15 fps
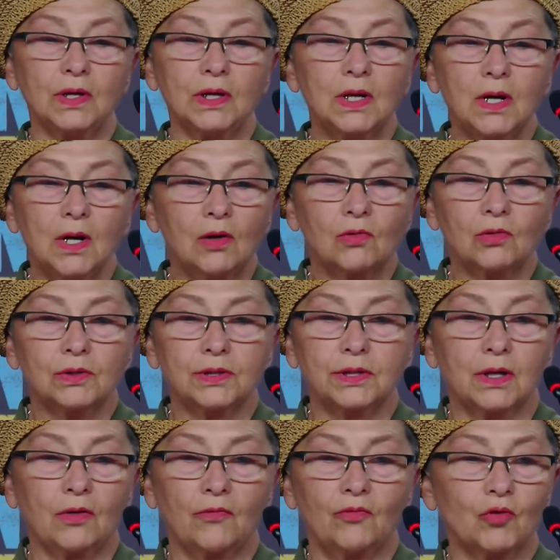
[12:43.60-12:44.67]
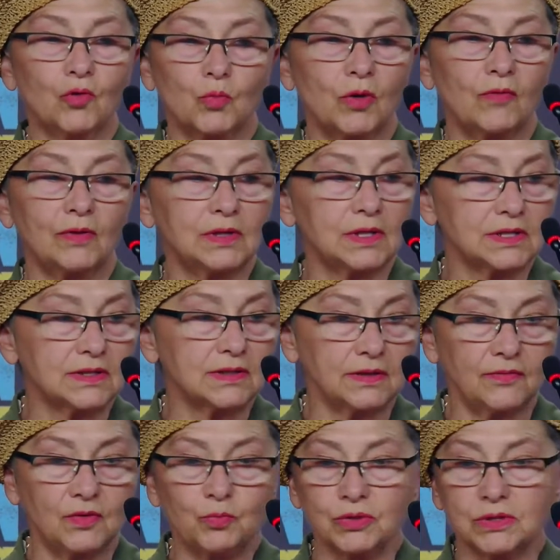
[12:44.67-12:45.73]
even at that time, I did not
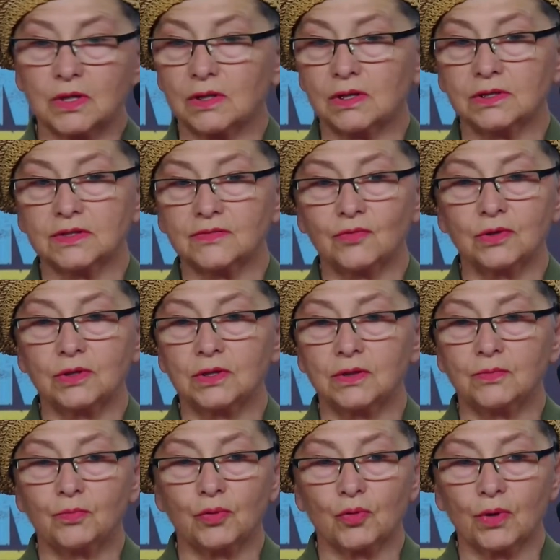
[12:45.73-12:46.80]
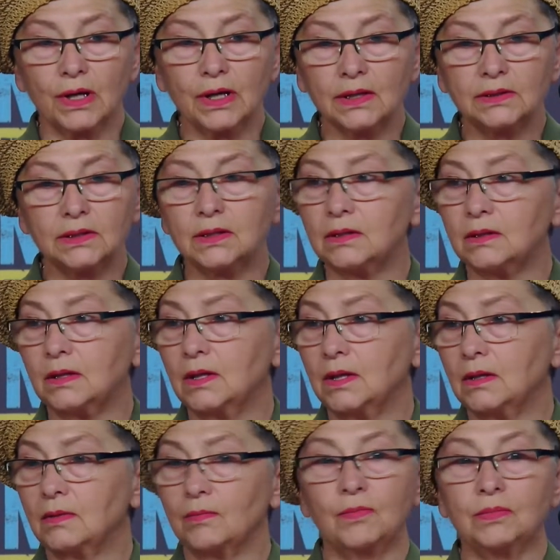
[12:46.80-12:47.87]
need language when
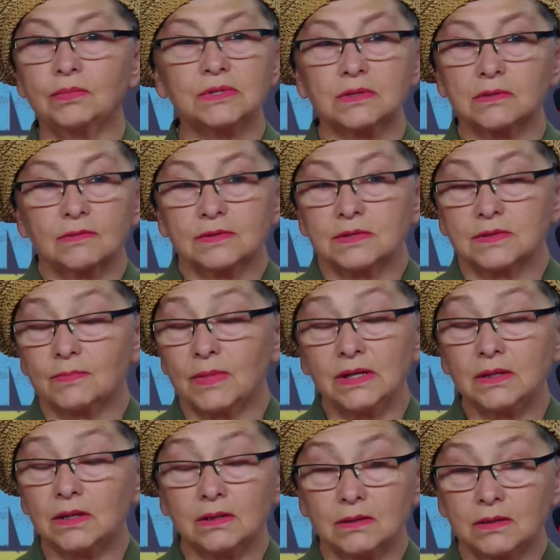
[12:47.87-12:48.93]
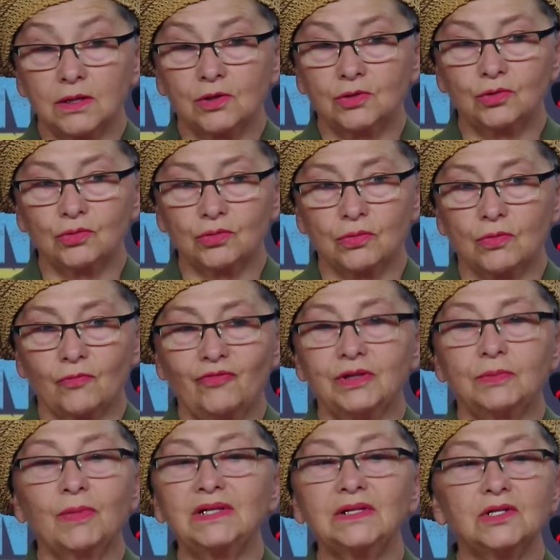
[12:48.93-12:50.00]
I was working on my project and
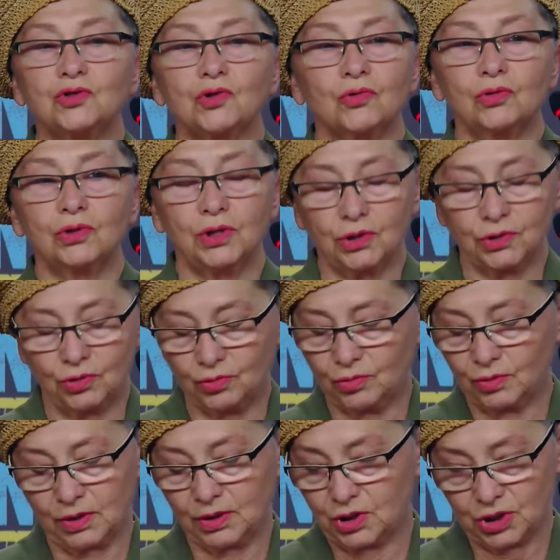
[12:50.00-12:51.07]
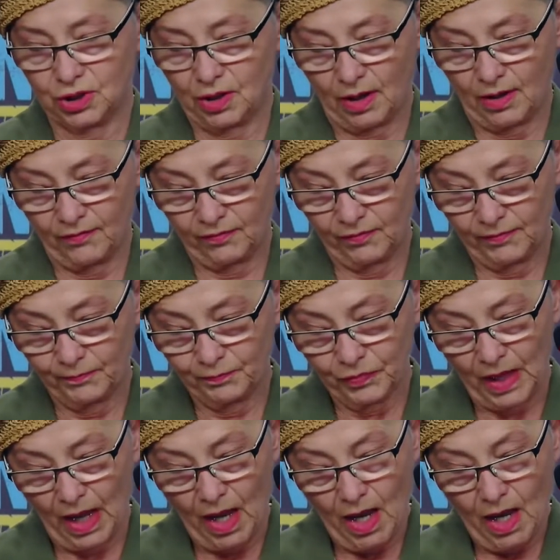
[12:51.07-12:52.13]
when I had to accept them and do
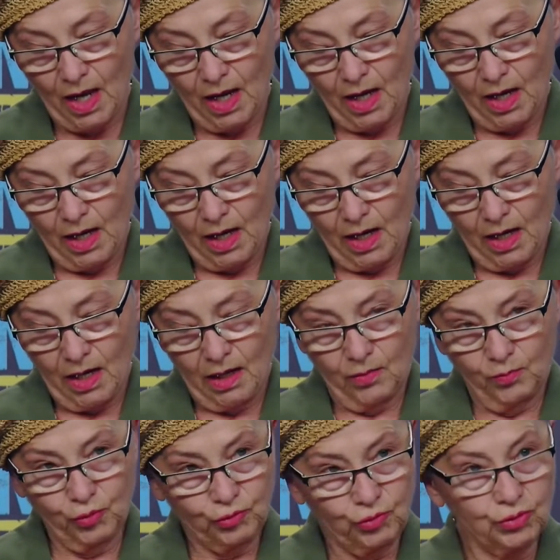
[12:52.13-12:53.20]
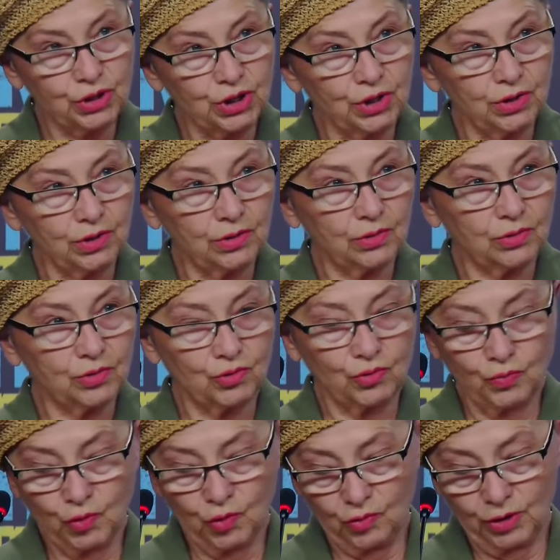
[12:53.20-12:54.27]
corrections on them. Nobody expected from
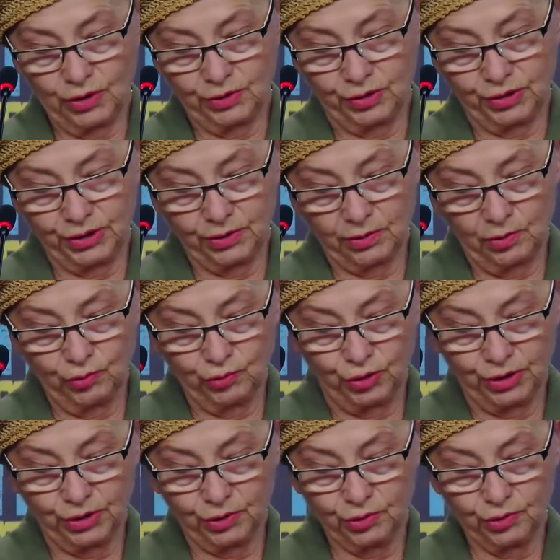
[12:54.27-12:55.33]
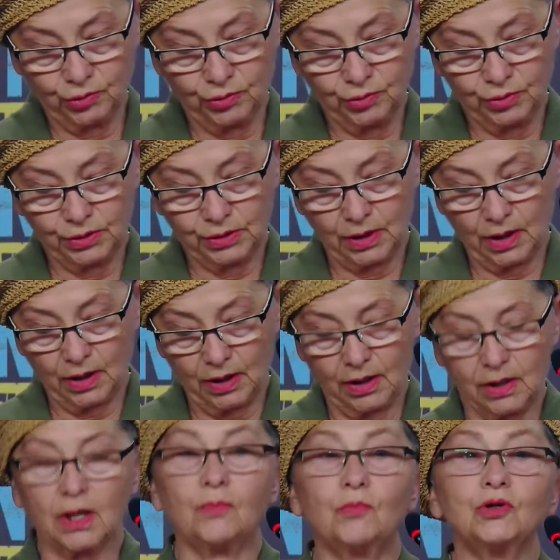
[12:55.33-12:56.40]
me to speak
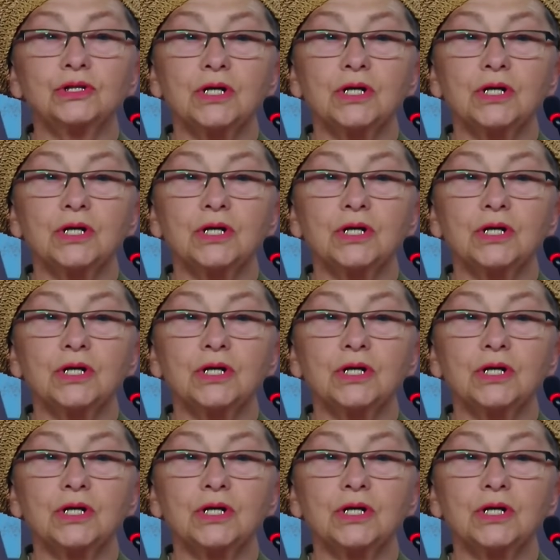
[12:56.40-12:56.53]
Ukrainian.